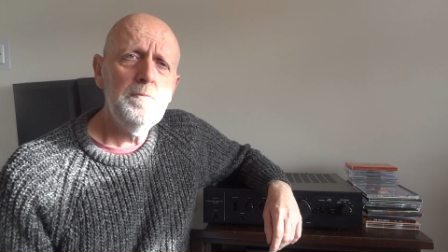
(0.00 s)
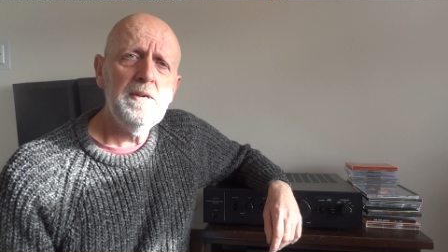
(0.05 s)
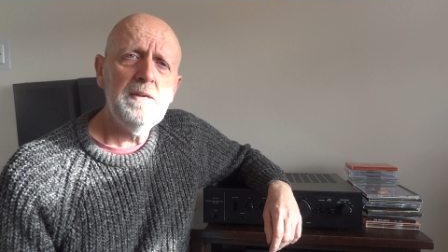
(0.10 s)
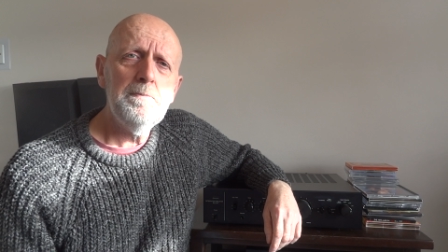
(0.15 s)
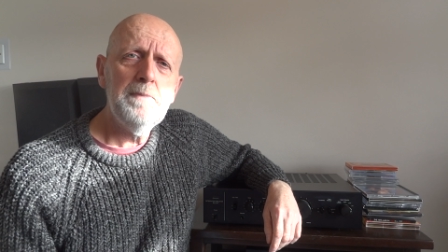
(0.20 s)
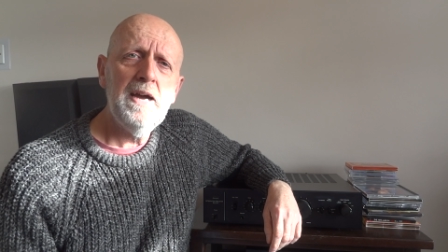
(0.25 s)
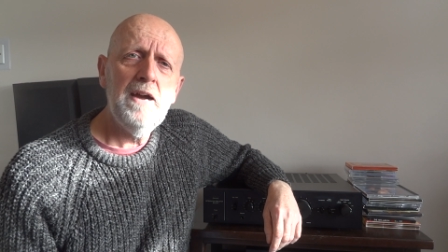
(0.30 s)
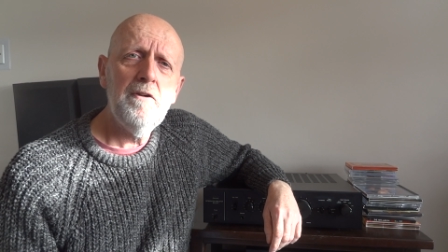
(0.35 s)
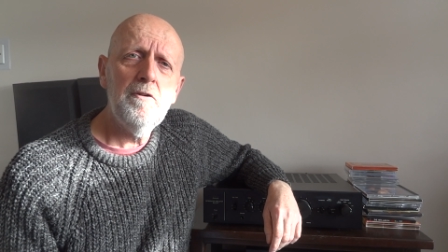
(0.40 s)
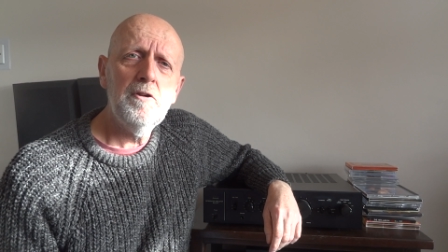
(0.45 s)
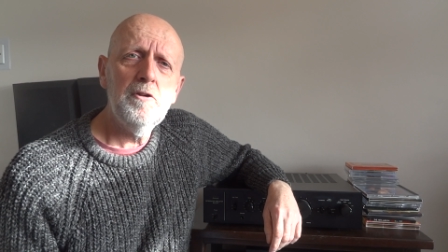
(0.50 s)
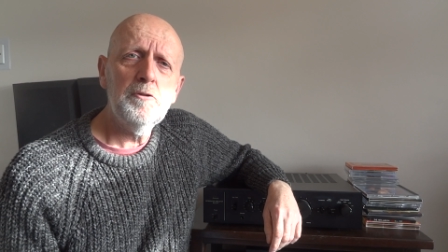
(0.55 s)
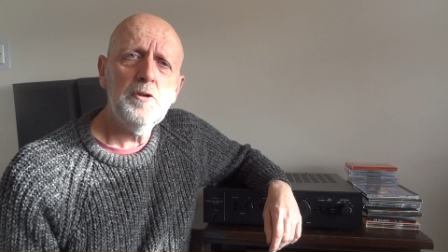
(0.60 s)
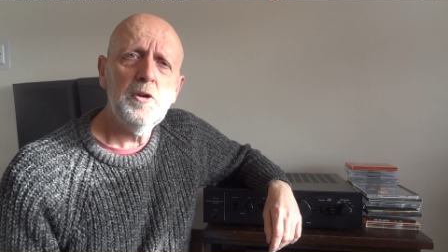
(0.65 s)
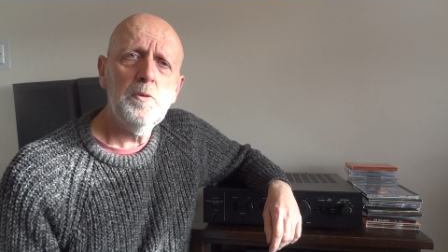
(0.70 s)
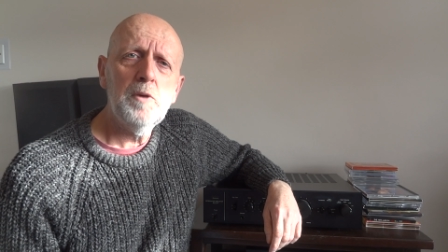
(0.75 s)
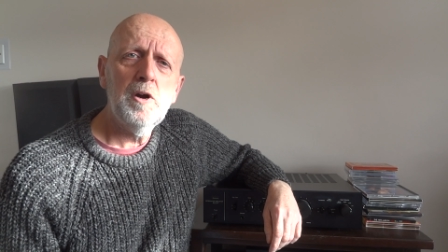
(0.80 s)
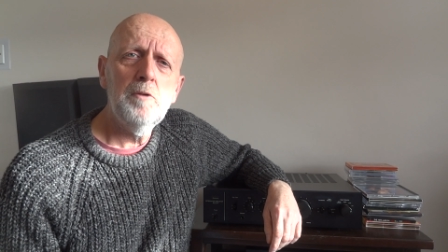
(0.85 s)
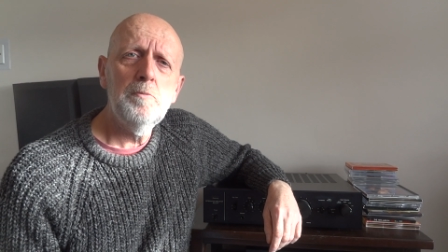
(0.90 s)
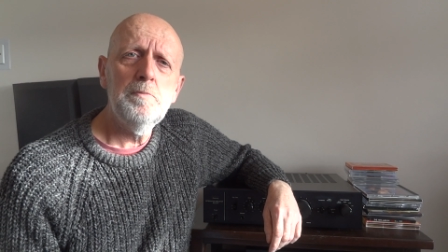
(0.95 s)
but in parallel
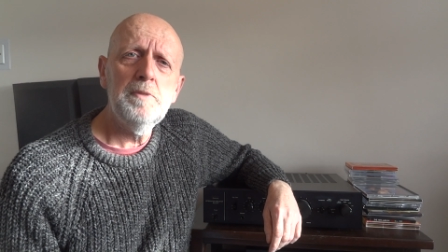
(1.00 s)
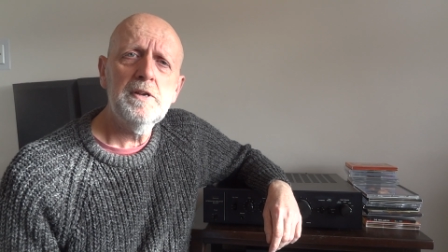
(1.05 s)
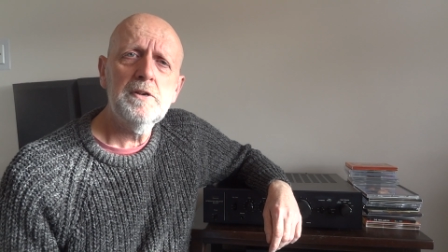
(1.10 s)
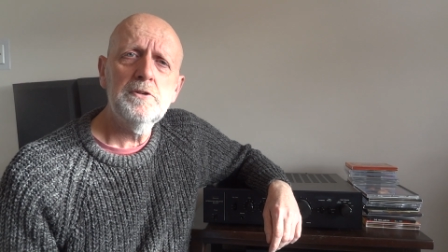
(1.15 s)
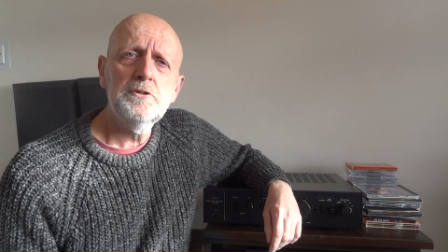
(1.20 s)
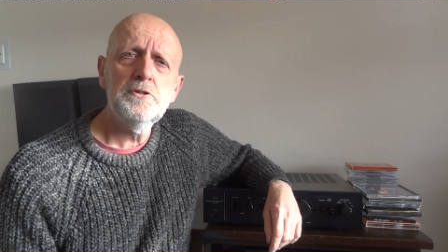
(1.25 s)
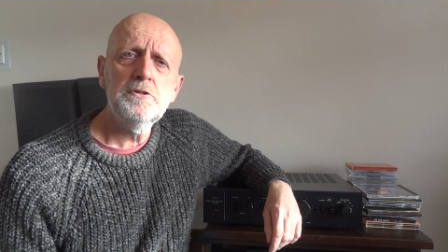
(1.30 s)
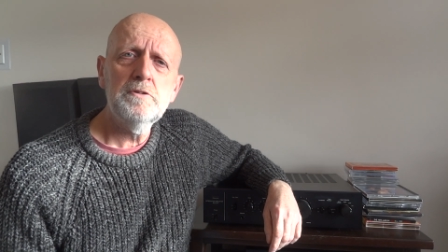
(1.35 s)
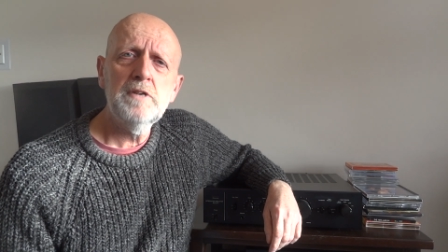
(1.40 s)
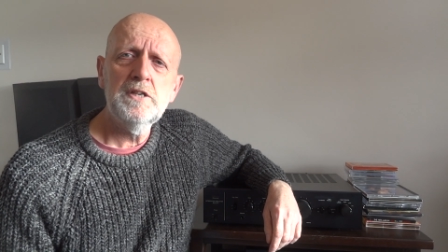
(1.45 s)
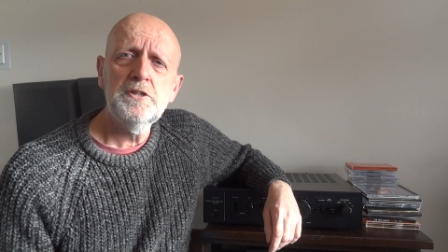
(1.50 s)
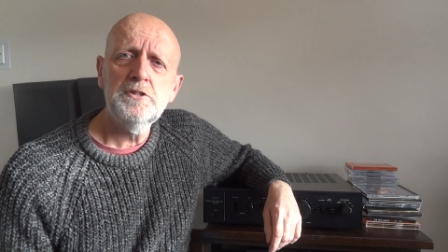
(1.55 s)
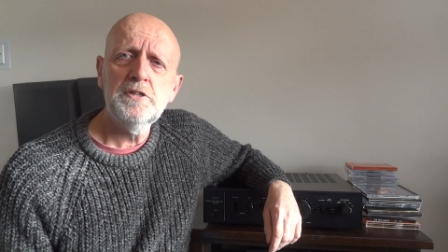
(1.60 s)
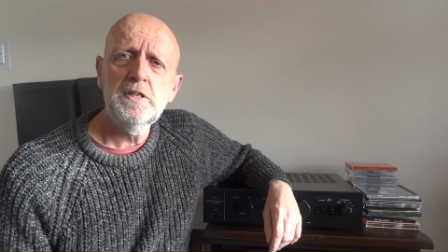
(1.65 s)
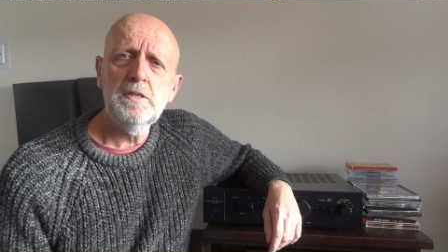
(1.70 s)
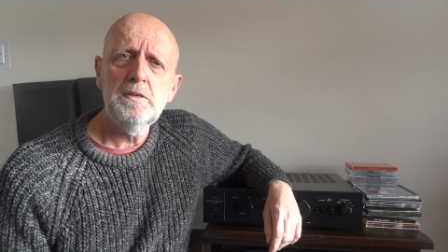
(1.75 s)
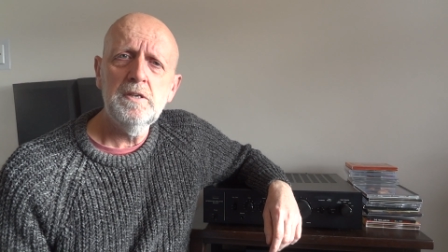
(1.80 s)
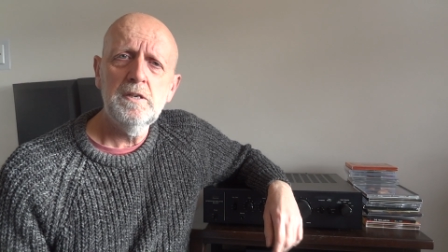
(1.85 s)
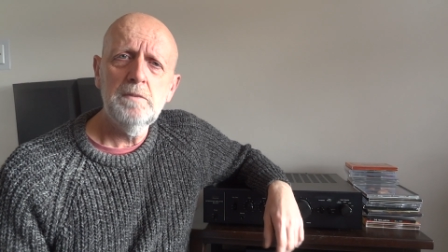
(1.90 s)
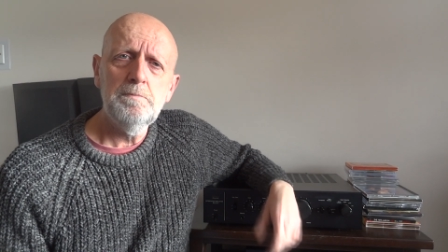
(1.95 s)
you won't because you
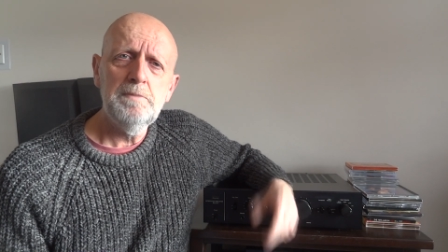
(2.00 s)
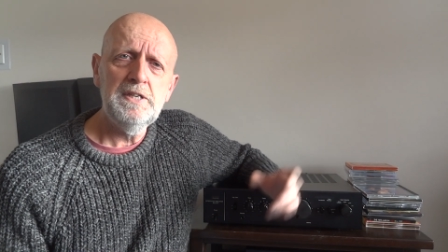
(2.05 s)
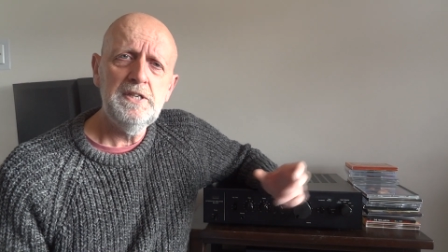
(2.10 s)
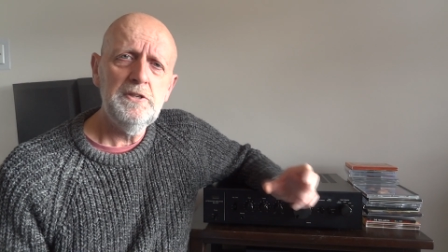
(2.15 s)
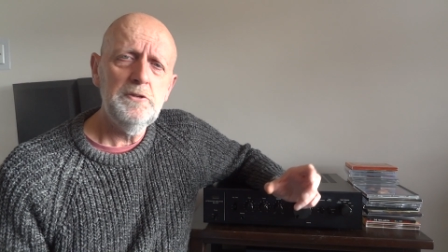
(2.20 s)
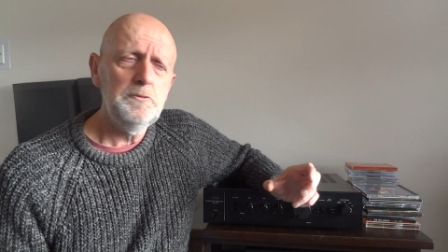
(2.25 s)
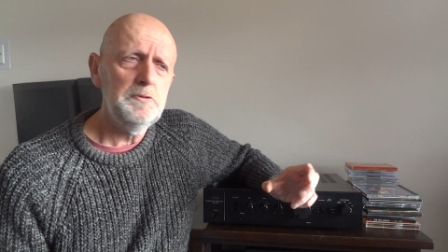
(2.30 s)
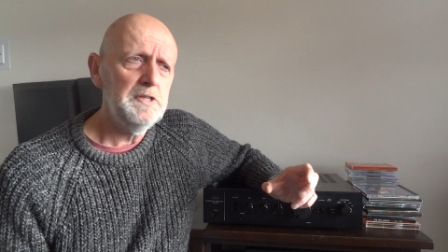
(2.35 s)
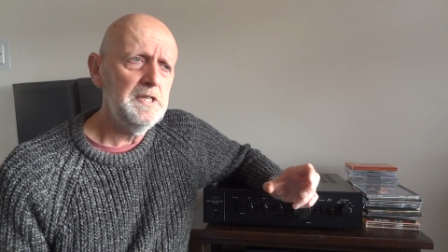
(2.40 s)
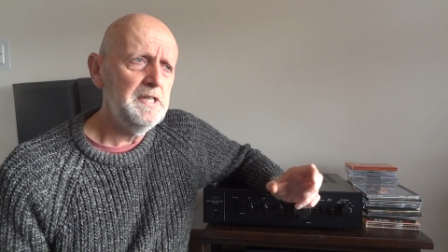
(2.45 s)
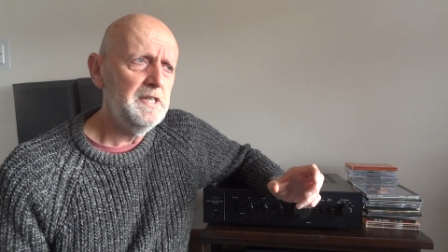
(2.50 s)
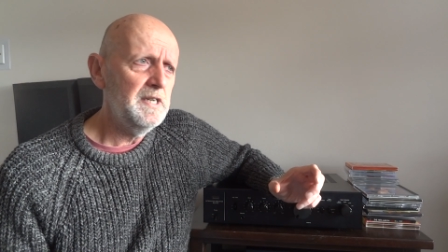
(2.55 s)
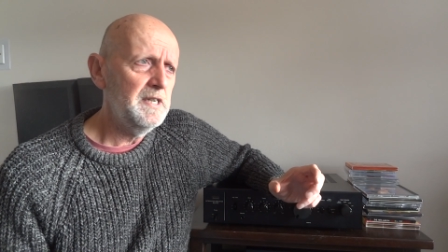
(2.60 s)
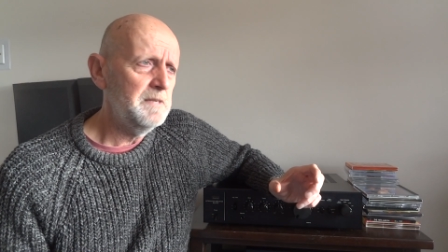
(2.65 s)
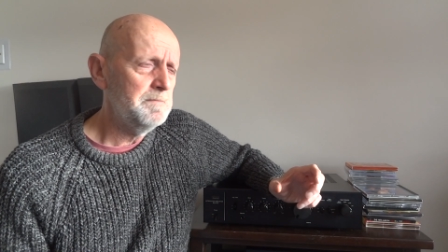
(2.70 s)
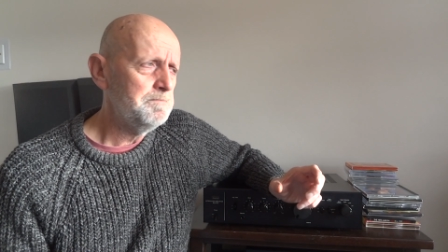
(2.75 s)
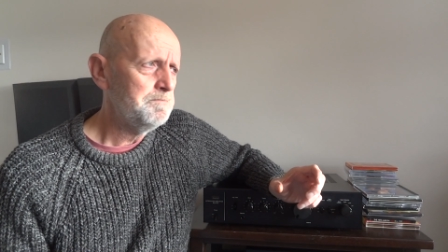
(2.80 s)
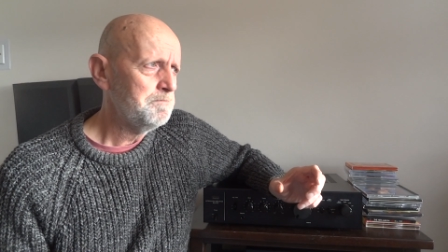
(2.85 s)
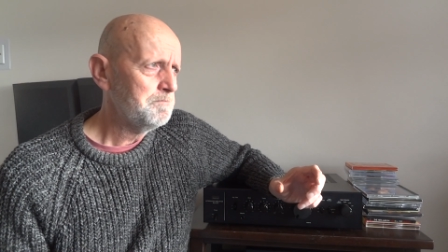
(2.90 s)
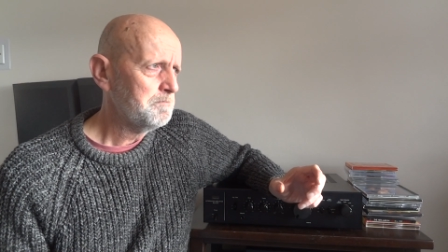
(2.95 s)
actually uh, be using
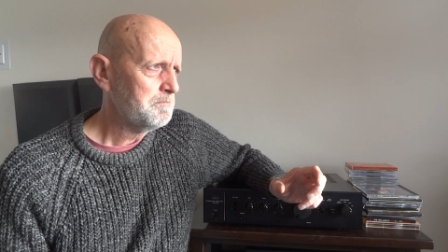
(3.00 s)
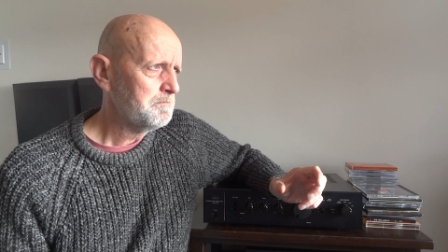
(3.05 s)
um,